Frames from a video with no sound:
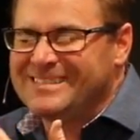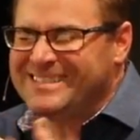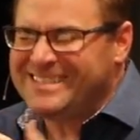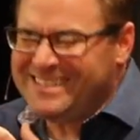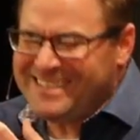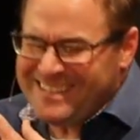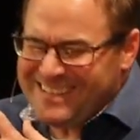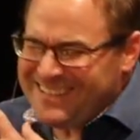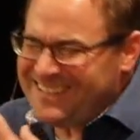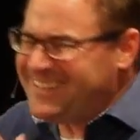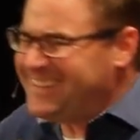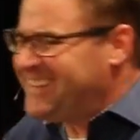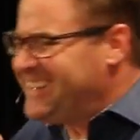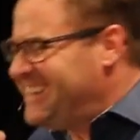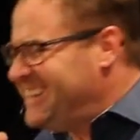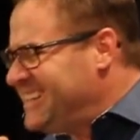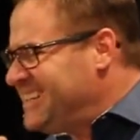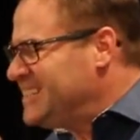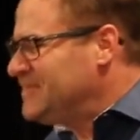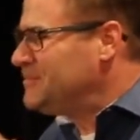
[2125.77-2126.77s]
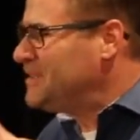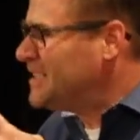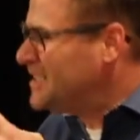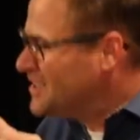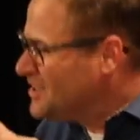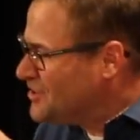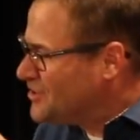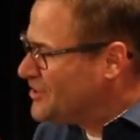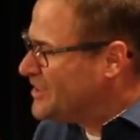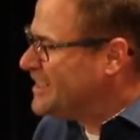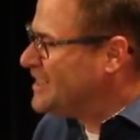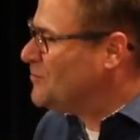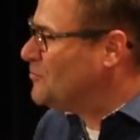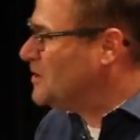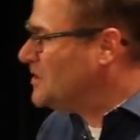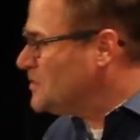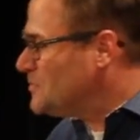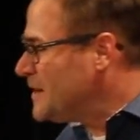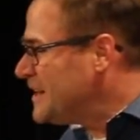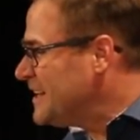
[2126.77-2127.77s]
I'm hungry.
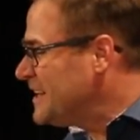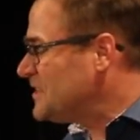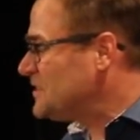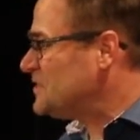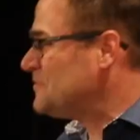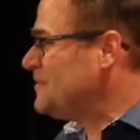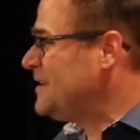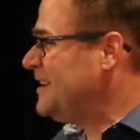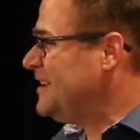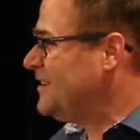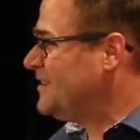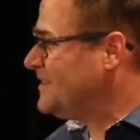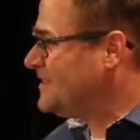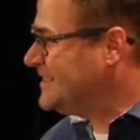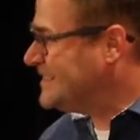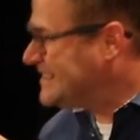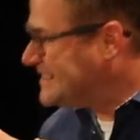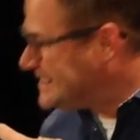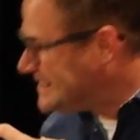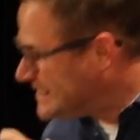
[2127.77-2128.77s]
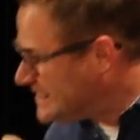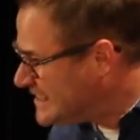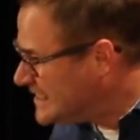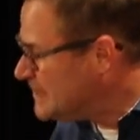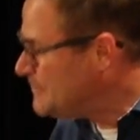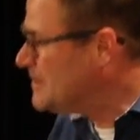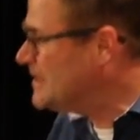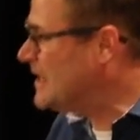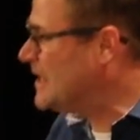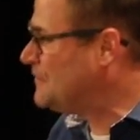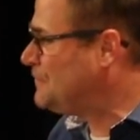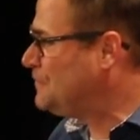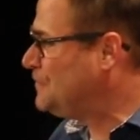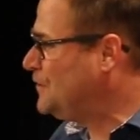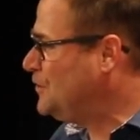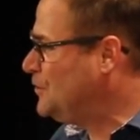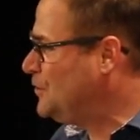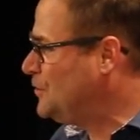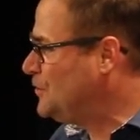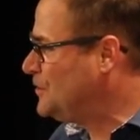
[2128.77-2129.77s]
When's my next meal? Give me that
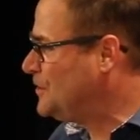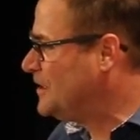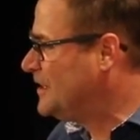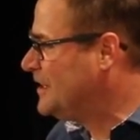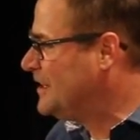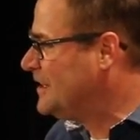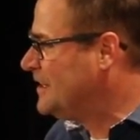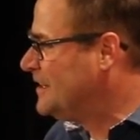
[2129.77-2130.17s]
food.